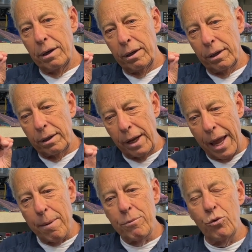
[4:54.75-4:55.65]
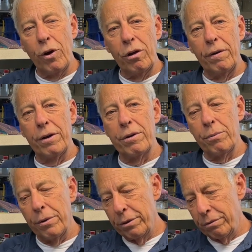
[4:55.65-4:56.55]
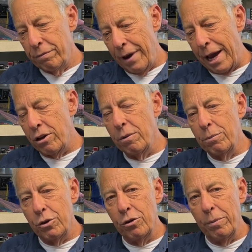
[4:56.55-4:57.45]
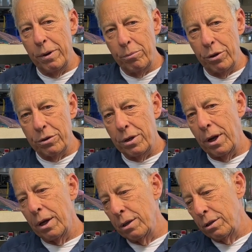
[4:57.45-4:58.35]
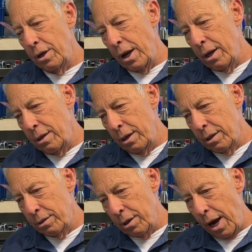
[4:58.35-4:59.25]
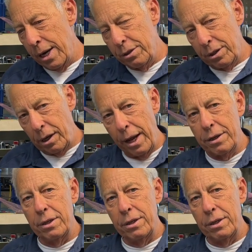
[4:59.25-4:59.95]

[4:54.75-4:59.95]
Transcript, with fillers: an M1200 with its vacuum tube input stage and its ICE Class